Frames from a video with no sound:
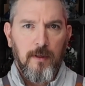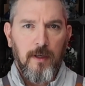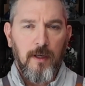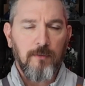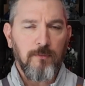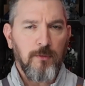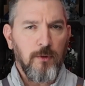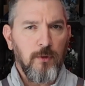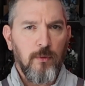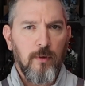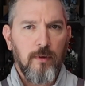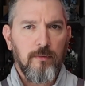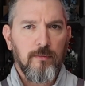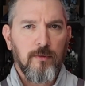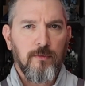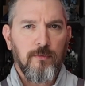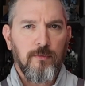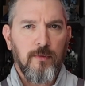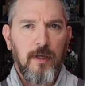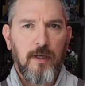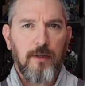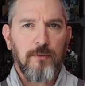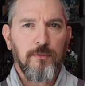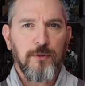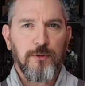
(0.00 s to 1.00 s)
Have you ever
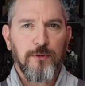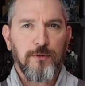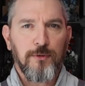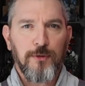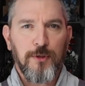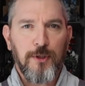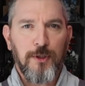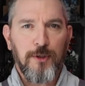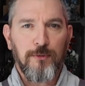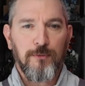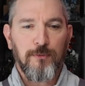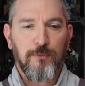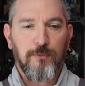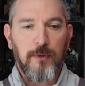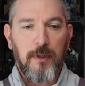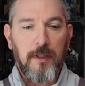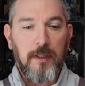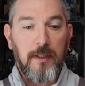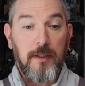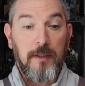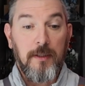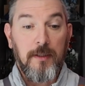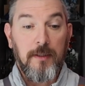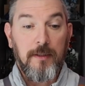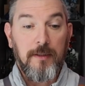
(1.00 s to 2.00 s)
found yourself
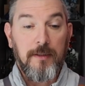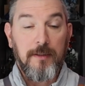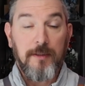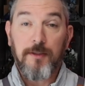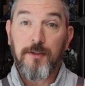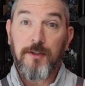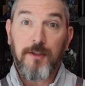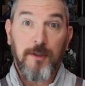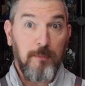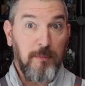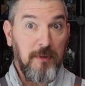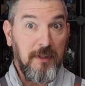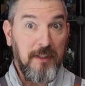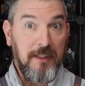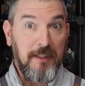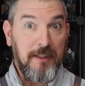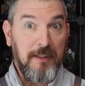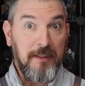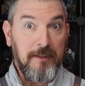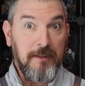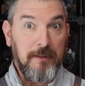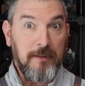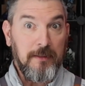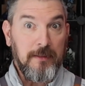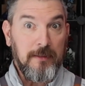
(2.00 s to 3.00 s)
dipping
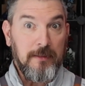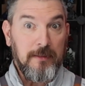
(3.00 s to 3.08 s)
in,